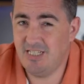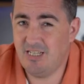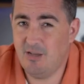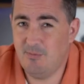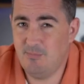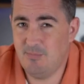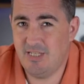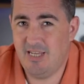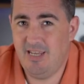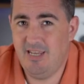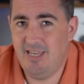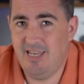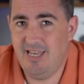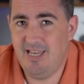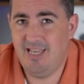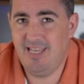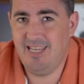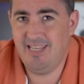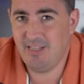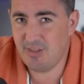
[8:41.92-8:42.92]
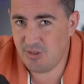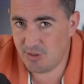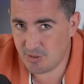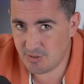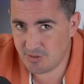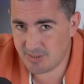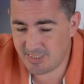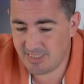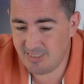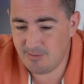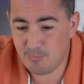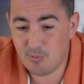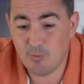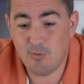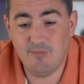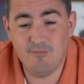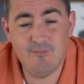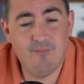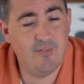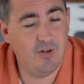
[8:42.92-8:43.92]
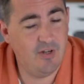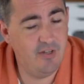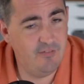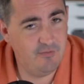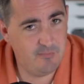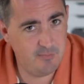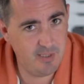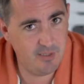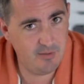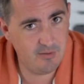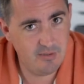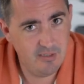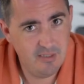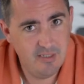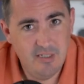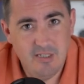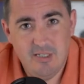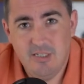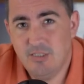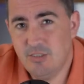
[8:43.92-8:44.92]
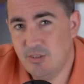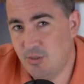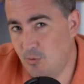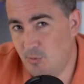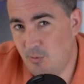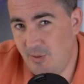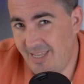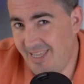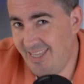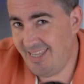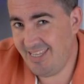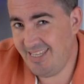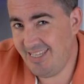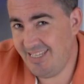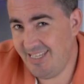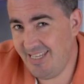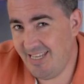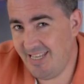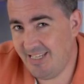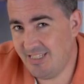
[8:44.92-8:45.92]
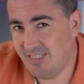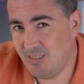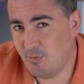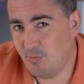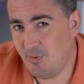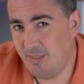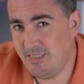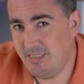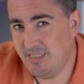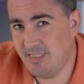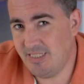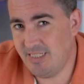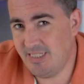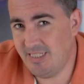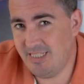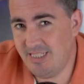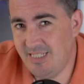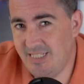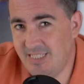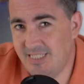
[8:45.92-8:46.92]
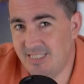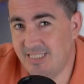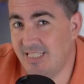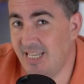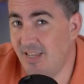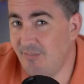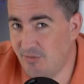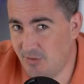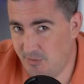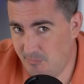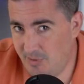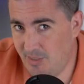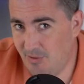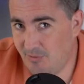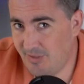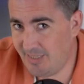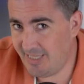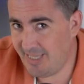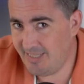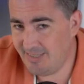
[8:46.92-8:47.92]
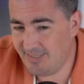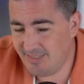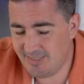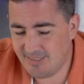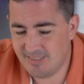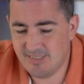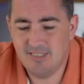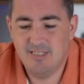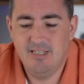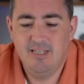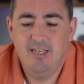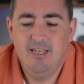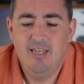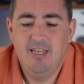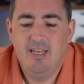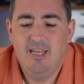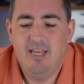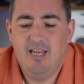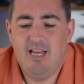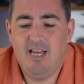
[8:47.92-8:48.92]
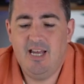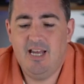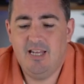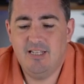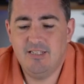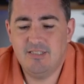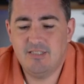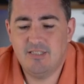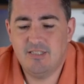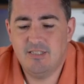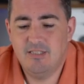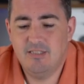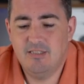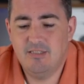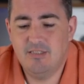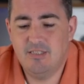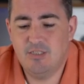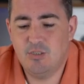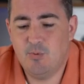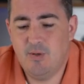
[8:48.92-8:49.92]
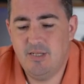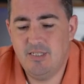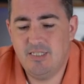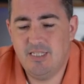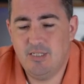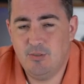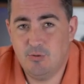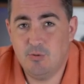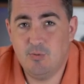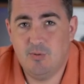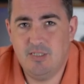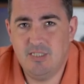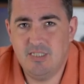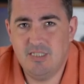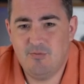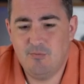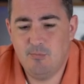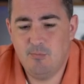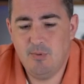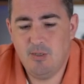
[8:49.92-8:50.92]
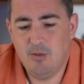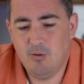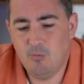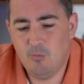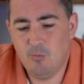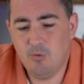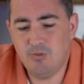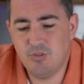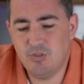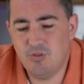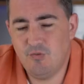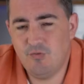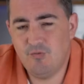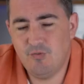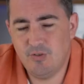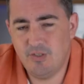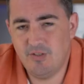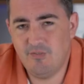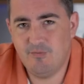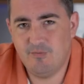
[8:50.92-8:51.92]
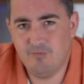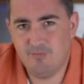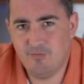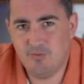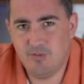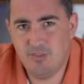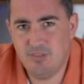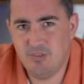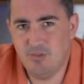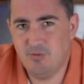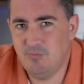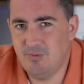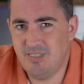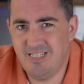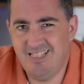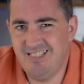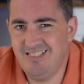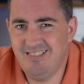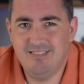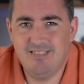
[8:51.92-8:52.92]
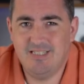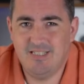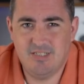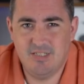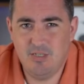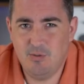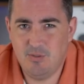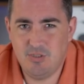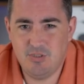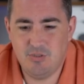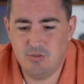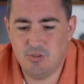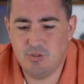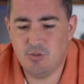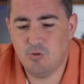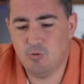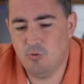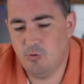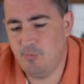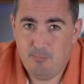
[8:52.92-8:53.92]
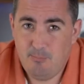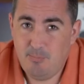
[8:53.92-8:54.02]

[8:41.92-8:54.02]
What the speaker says: comes out at a 13.5mm to a 27mm lens. At the 20 or 27mm, once you've fully zoomed in, there's no issues at all.